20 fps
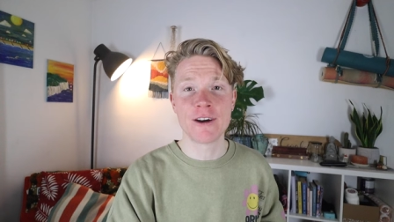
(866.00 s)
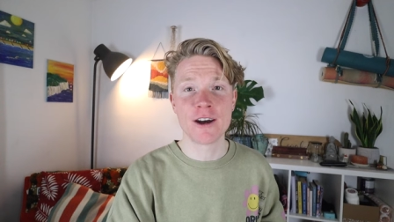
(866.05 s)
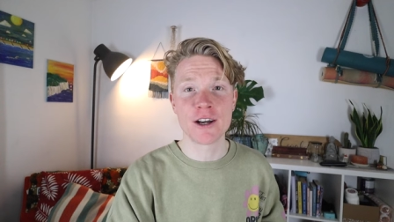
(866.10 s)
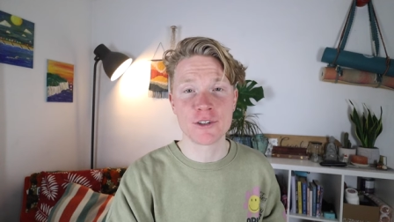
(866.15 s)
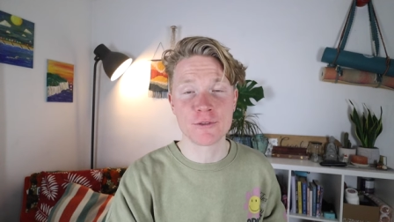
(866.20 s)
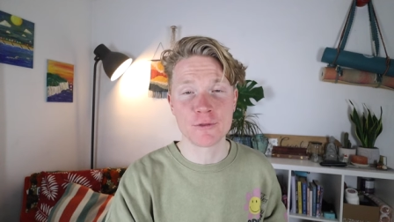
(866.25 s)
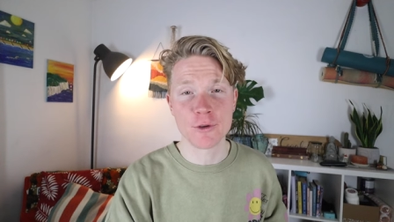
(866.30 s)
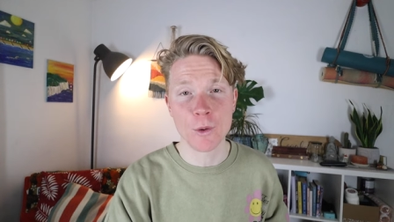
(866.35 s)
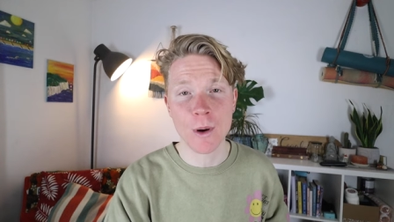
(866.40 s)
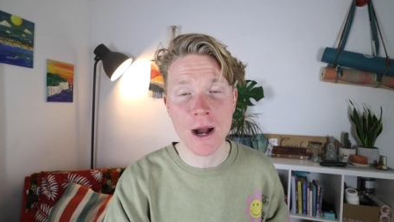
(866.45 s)

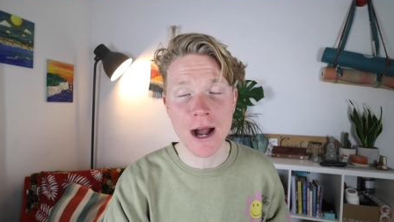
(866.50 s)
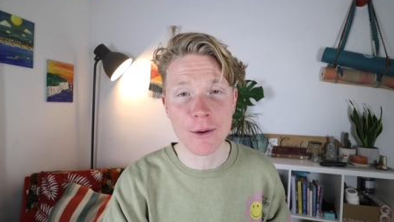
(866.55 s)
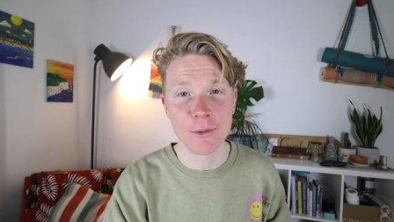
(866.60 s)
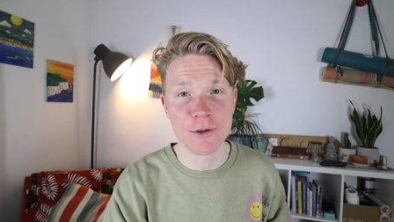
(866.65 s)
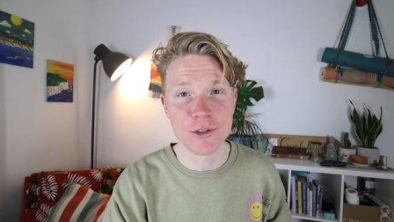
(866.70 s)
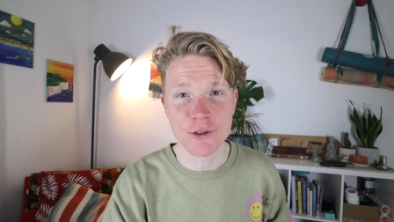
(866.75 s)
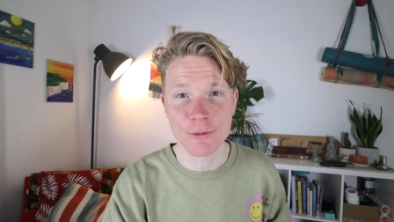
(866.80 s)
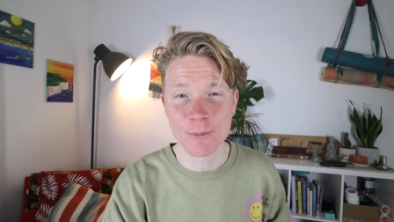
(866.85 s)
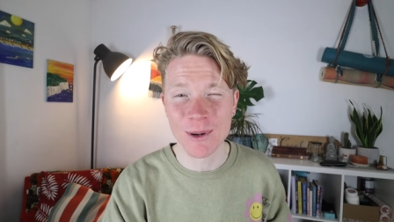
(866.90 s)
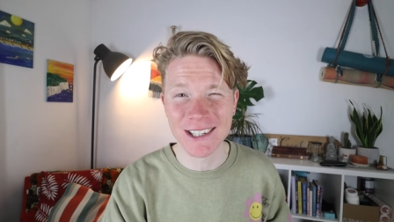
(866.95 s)
first few
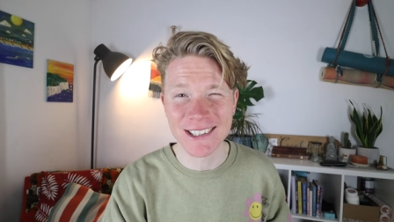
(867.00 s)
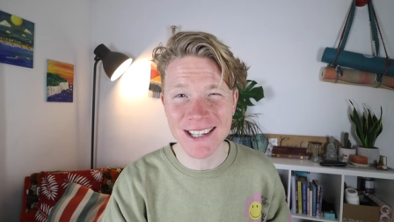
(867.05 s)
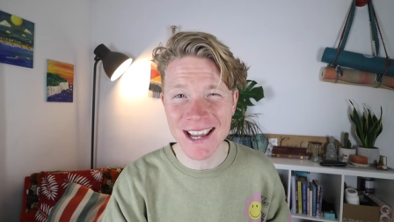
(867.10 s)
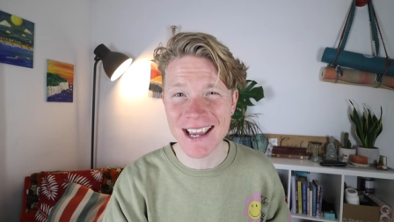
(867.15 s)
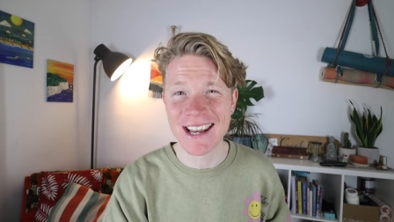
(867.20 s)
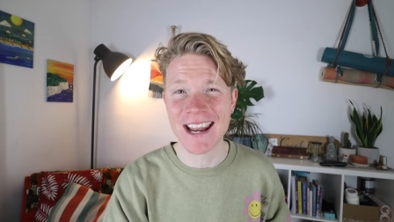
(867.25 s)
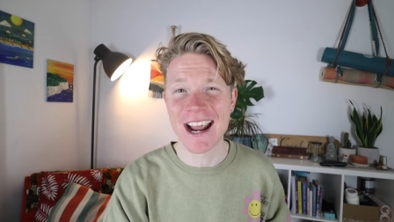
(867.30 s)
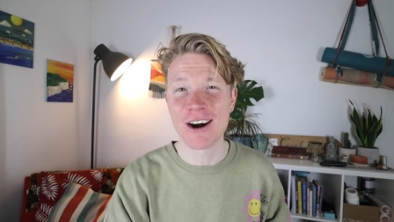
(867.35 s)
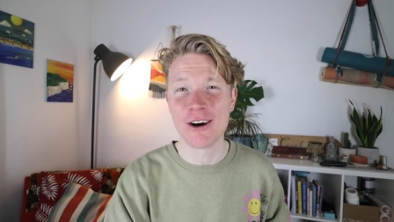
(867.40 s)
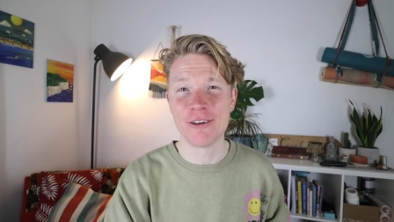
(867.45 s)
hours of my
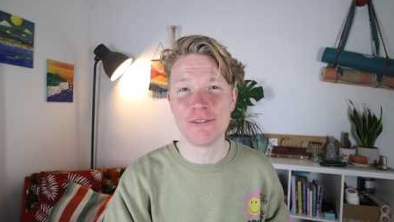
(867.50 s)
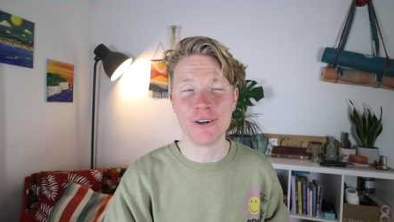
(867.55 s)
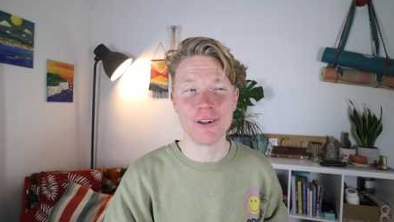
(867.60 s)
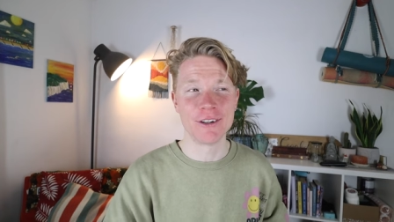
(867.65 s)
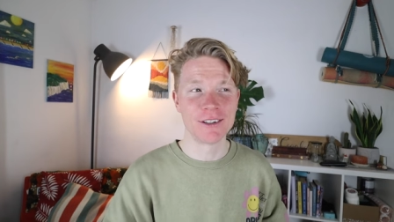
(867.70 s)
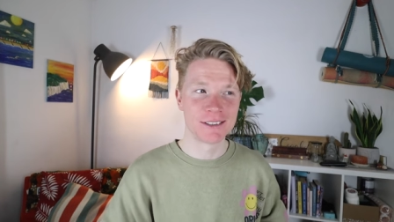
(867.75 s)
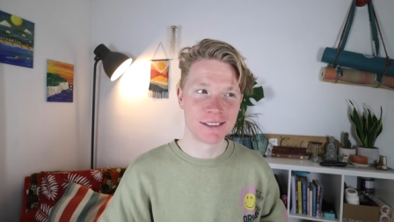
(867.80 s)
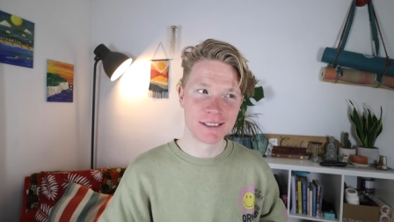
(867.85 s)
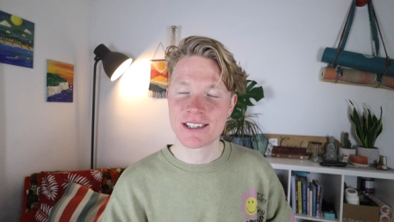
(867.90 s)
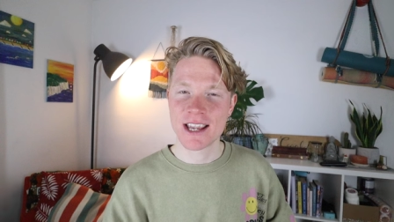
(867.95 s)
day in Hereford.
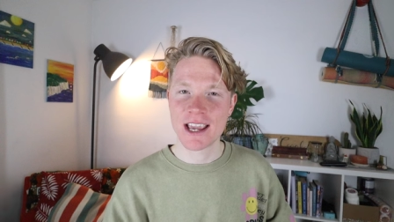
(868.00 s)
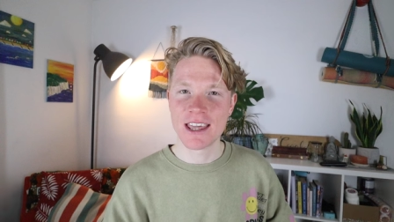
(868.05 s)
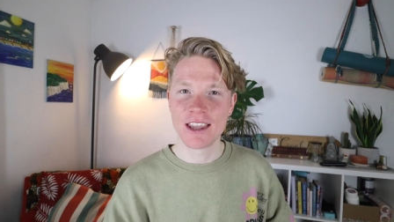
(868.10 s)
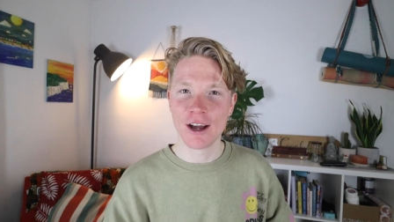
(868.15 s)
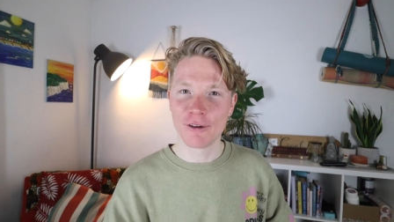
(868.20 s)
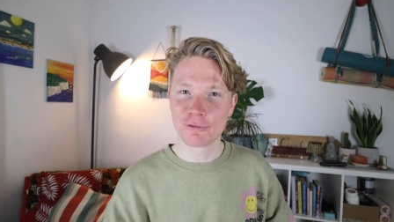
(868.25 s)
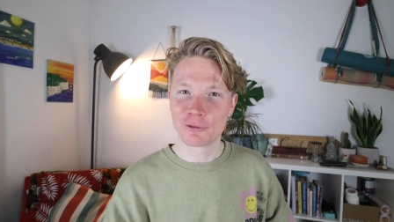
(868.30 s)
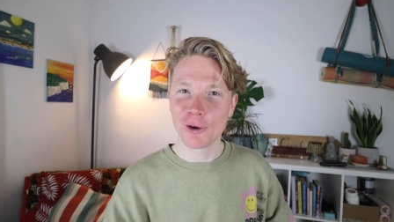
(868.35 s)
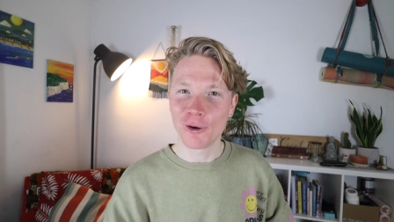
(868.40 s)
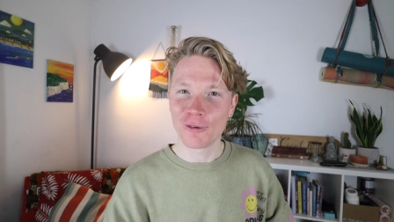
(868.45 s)
Can't say
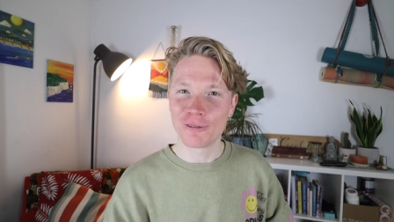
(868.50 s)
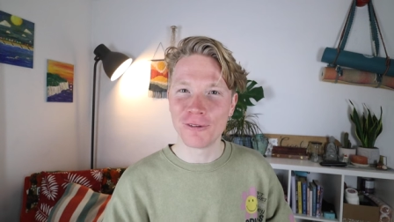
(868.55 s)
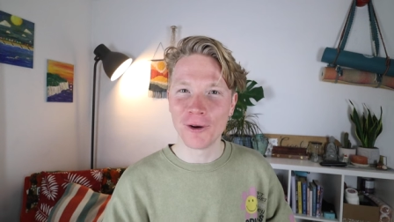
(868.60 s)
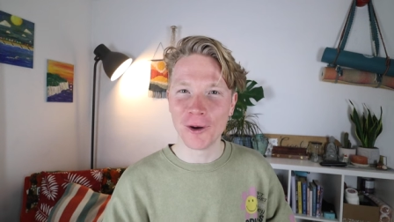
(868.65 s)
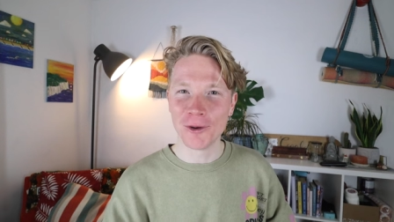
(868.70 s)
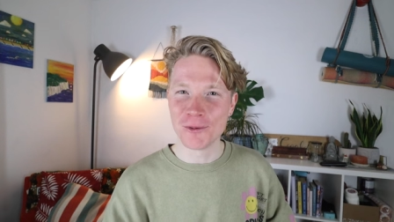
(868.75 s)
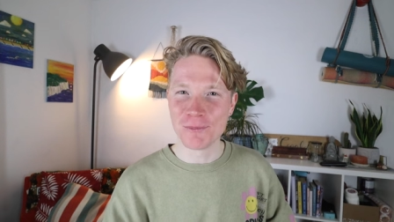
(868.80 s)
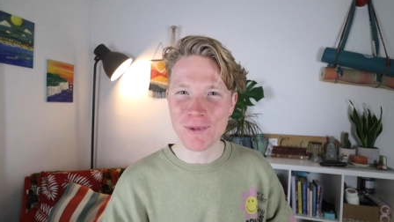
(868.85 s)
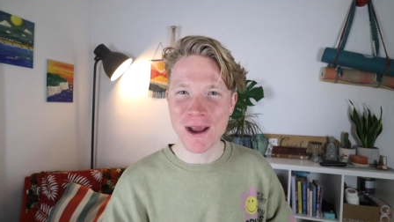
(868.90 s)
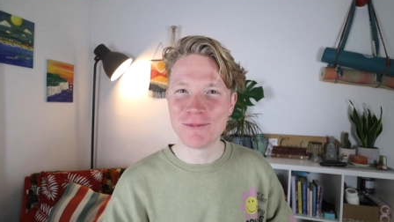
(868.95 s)
that I've got
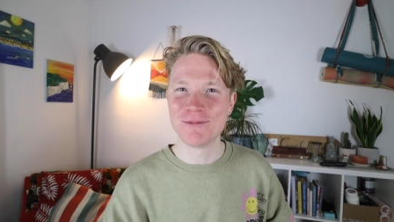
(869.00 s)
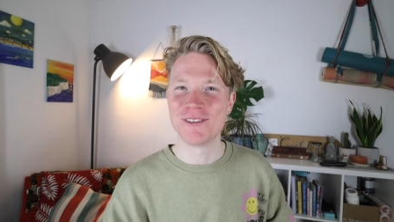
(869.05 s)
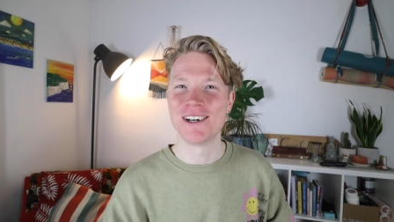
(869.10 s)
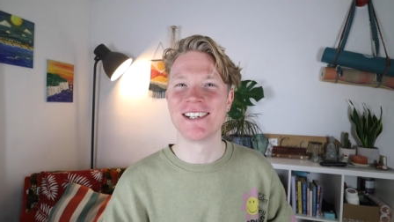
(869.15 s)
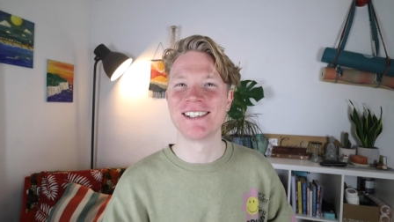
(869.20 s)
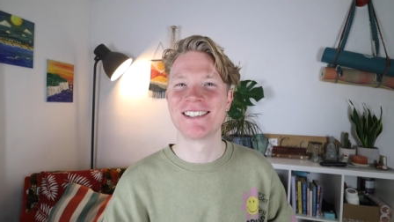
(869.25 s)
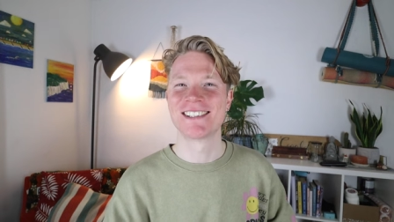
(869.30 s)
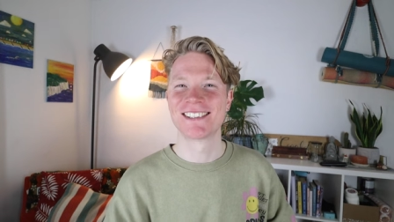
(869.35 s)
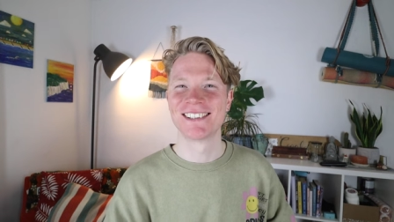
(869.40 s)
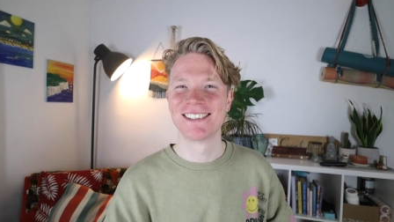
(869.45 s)
fond
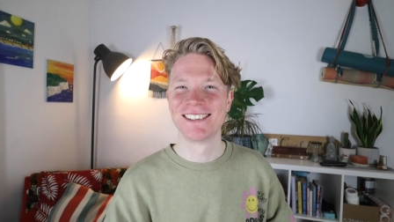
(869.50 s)
memories.